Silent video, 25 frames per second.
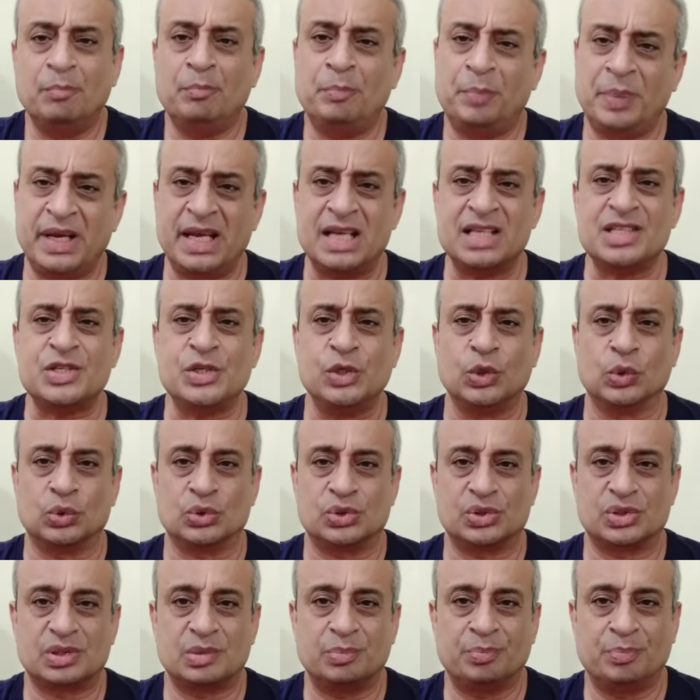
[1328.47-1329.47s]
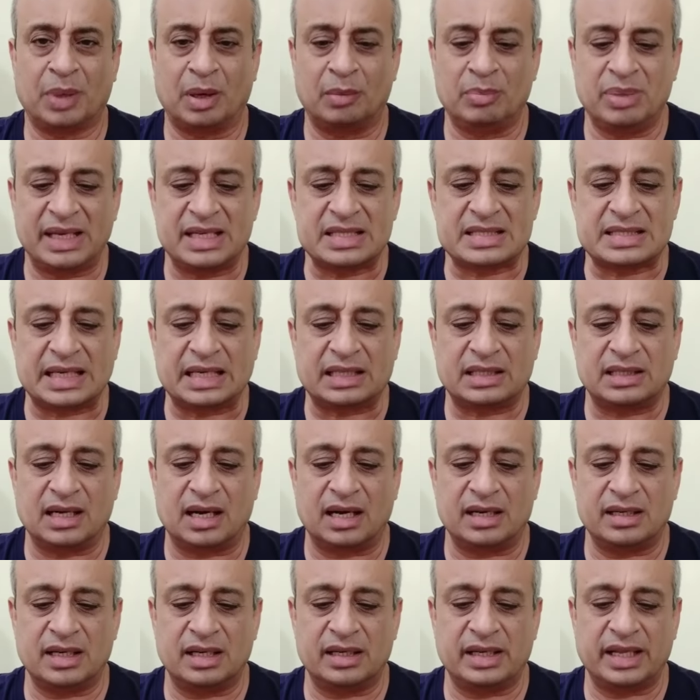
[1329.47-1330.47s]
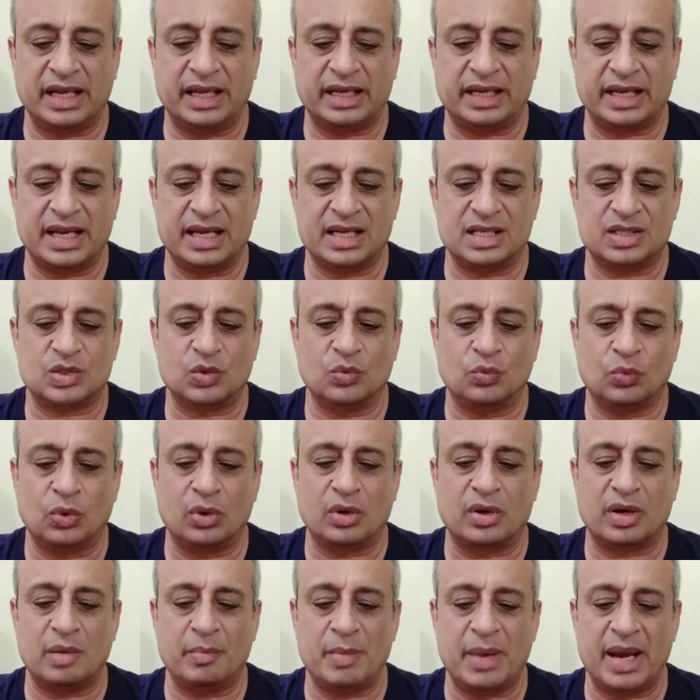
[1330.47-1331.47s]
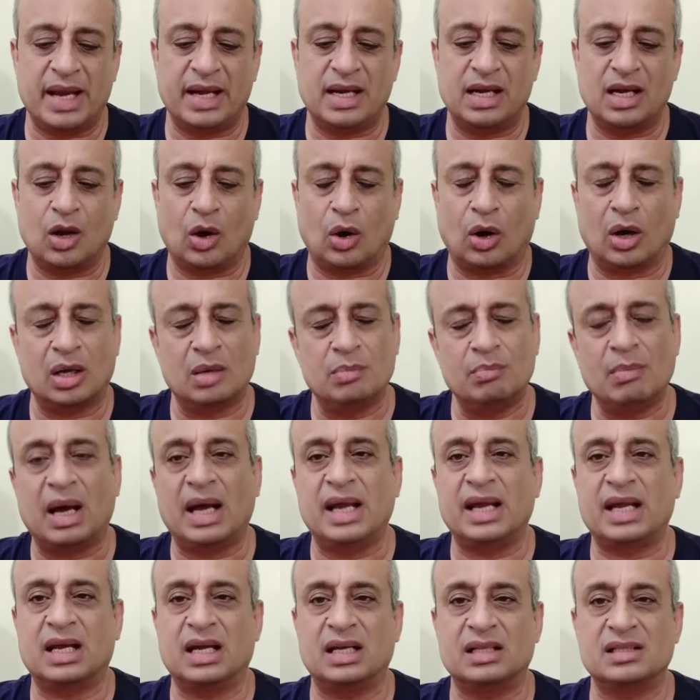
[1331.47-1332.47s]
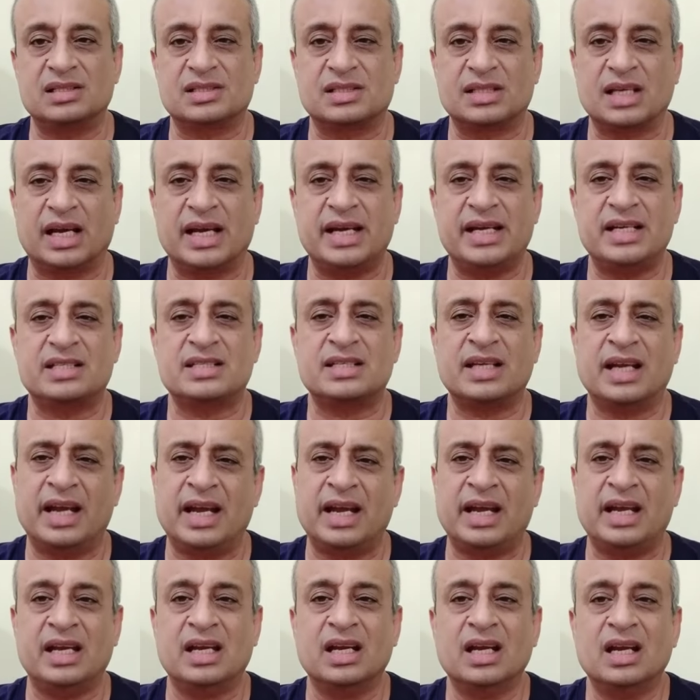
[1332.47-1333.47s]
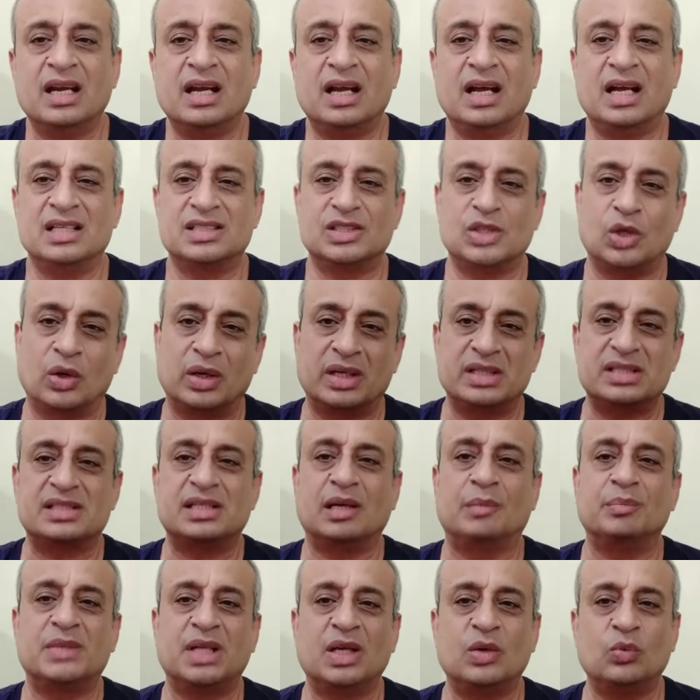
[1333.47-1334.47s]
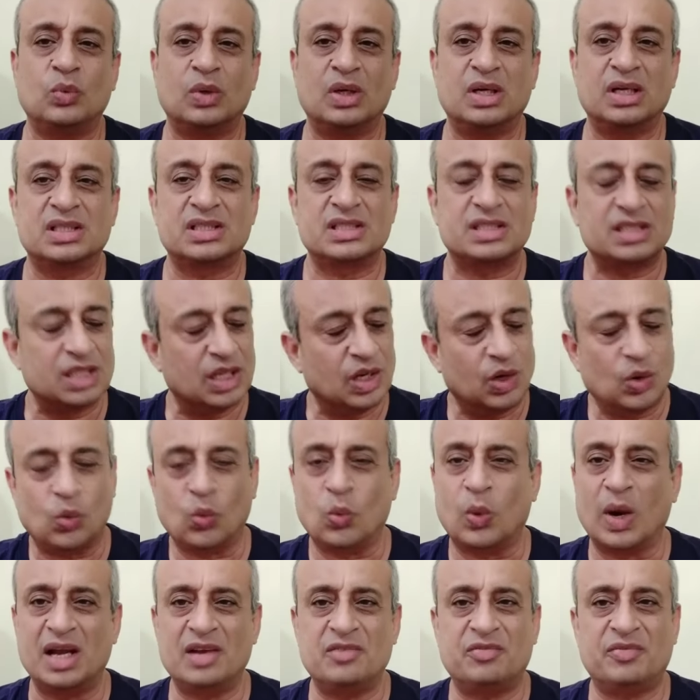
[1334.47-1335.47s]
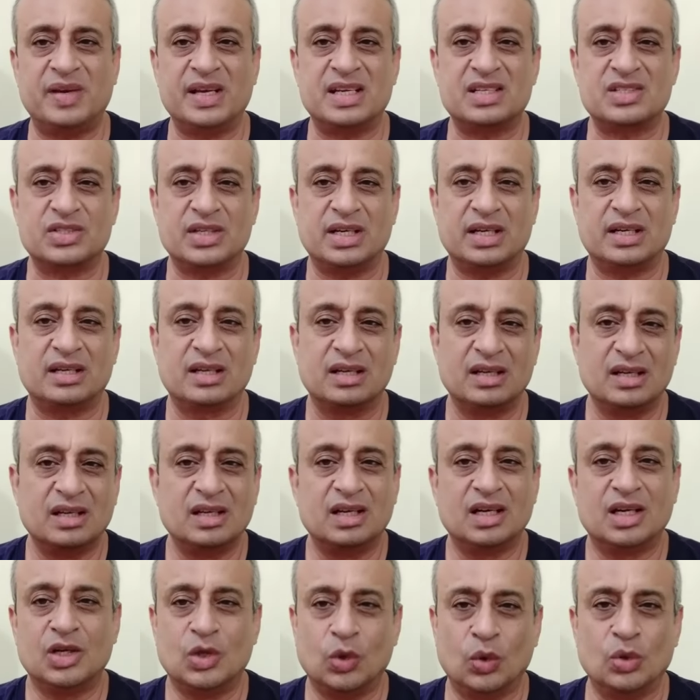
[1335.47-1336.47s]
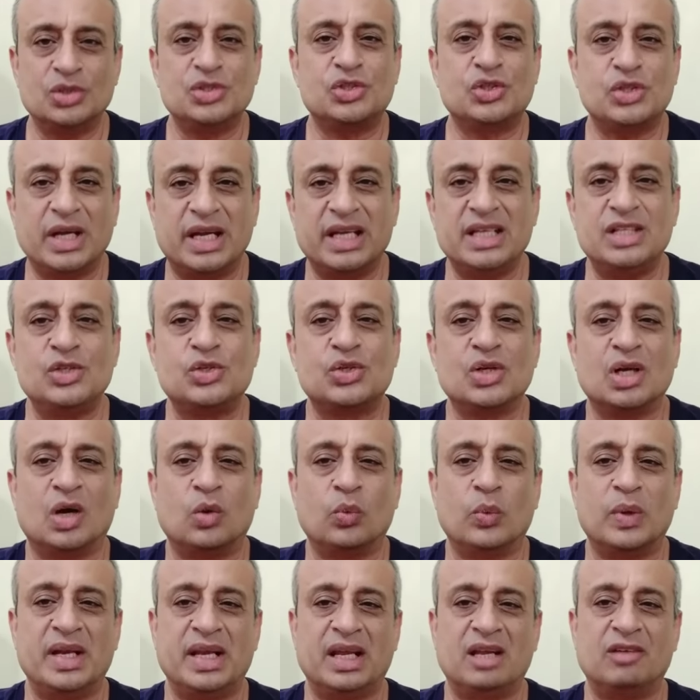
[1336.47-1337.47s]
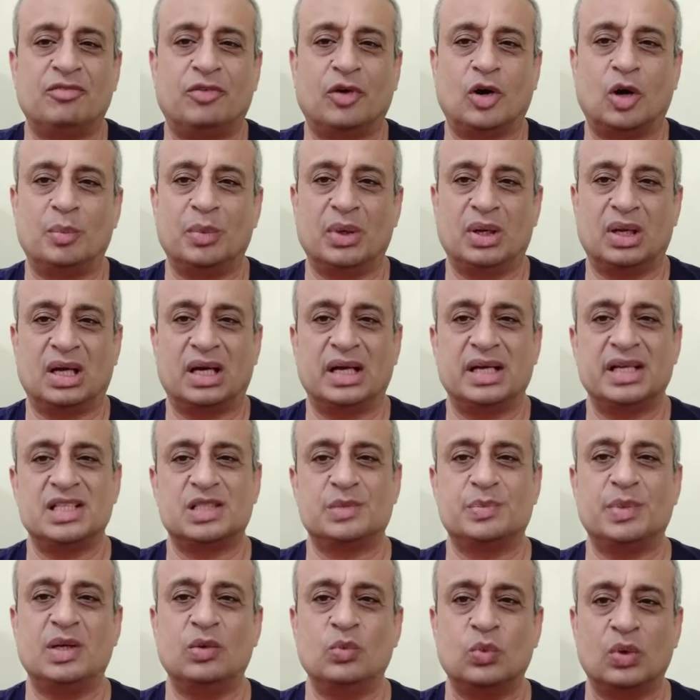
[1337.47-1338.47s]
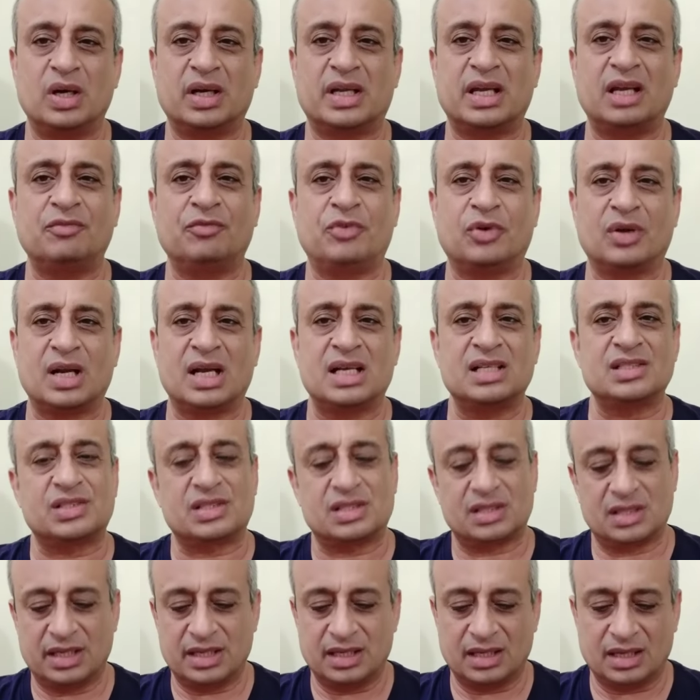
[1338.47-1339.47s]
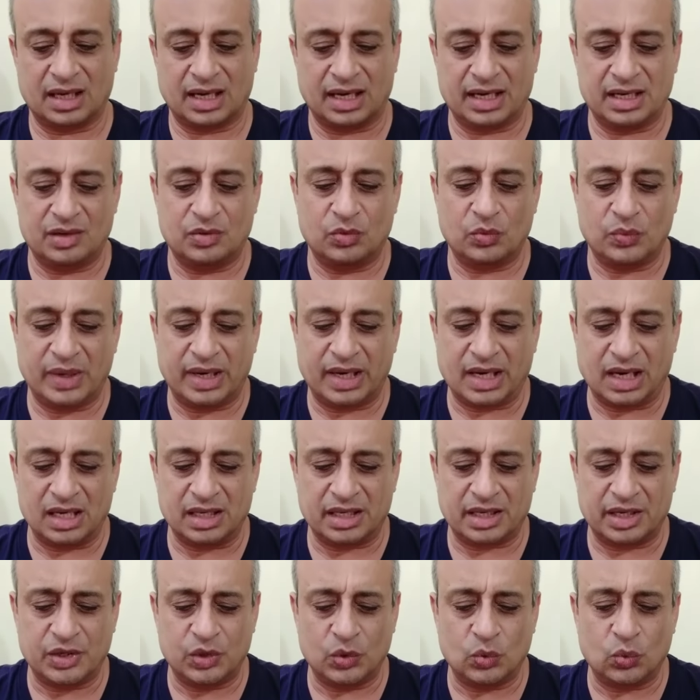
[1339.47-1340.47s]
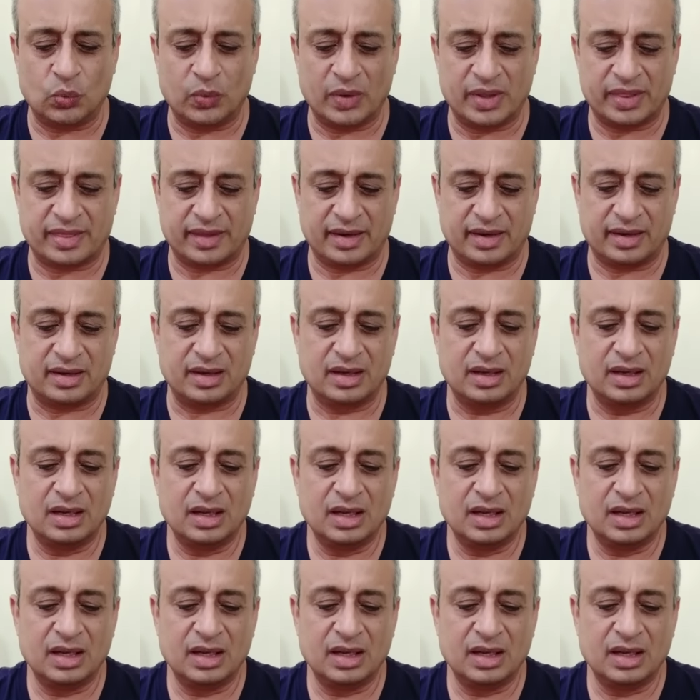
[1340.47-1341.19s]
PSUs, public sector undertakings, would remain on my gun sights. Hey, as long as something works, why fix it? Don't change a winning formula. It's been working for us and we continue with it.